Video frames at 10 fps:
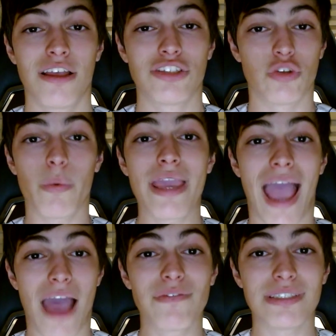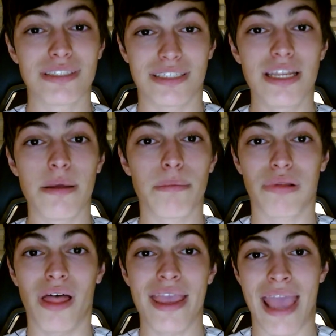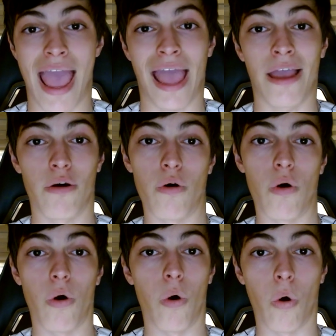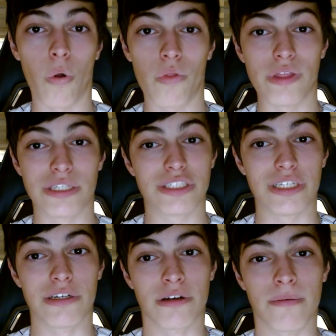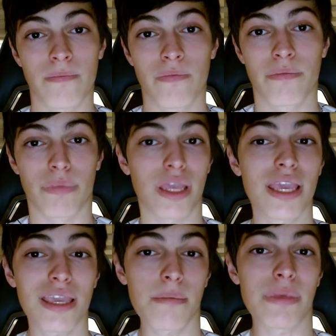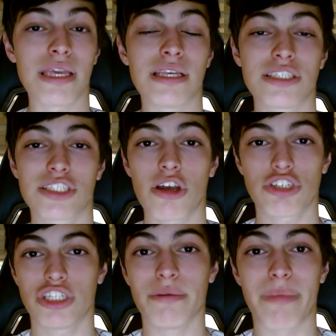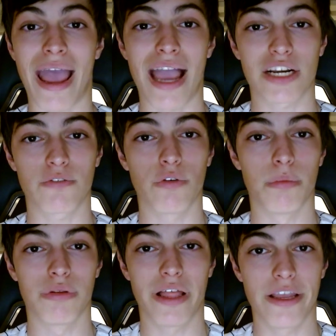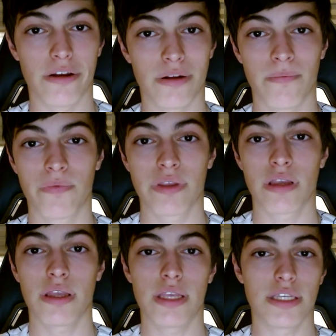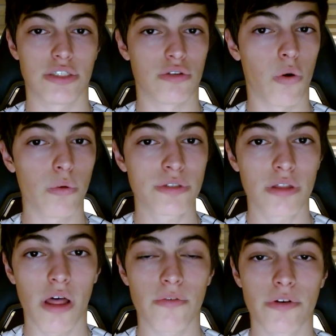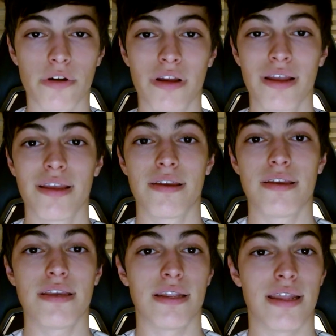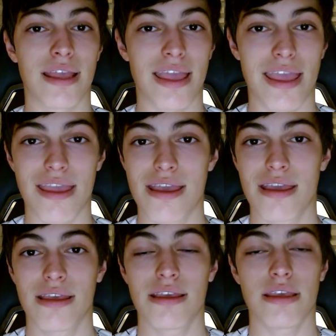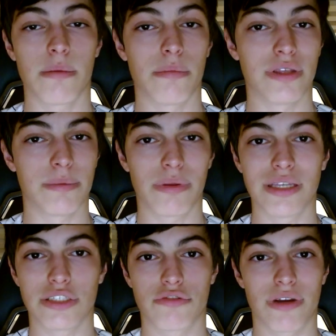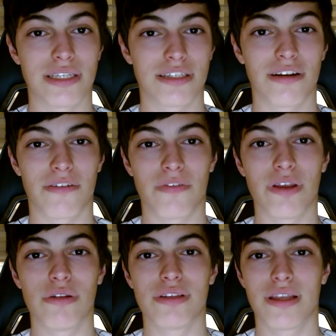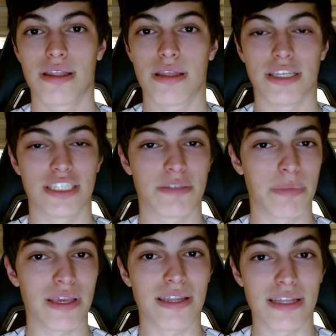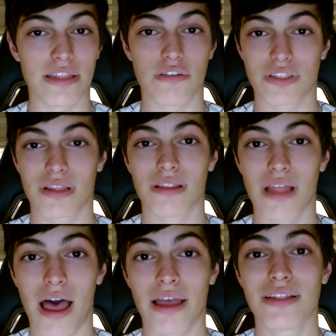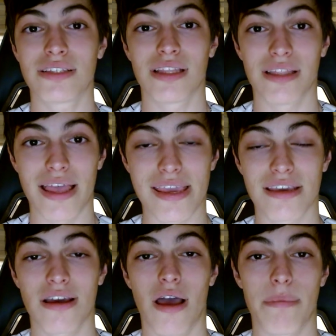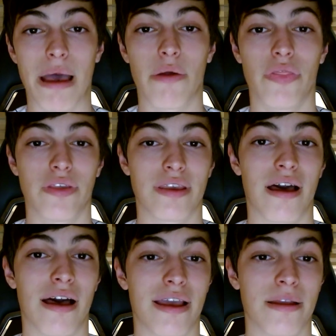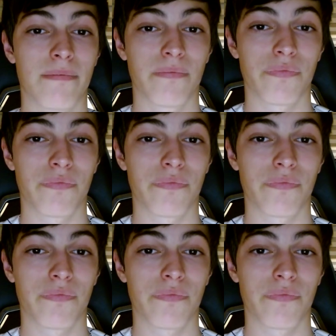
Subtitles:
So we haven't seen him play at all this year, but he can be such an impactful player. He's a gold glover. He can hit. He plays a great center field. He's speedy. There's a lot to like about the guy.